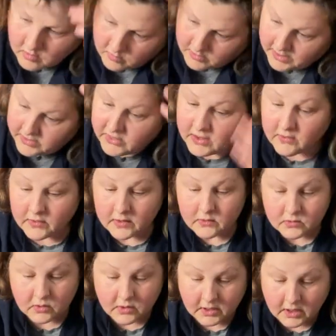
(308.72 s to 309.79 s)
Well, I think
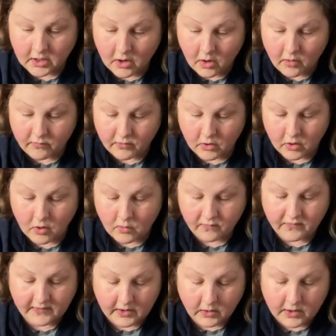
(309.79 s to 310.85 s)
those are going to go over
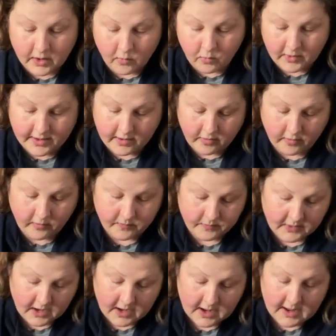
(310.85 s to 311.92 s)
very well.
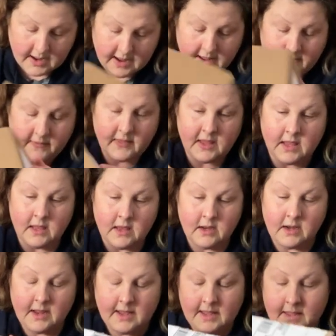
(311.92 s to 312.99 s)
And
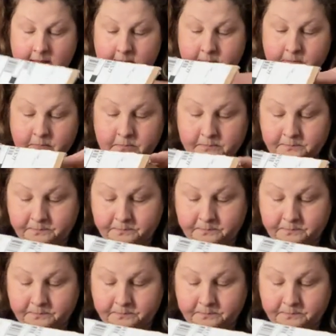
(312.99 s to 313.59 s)
then, um,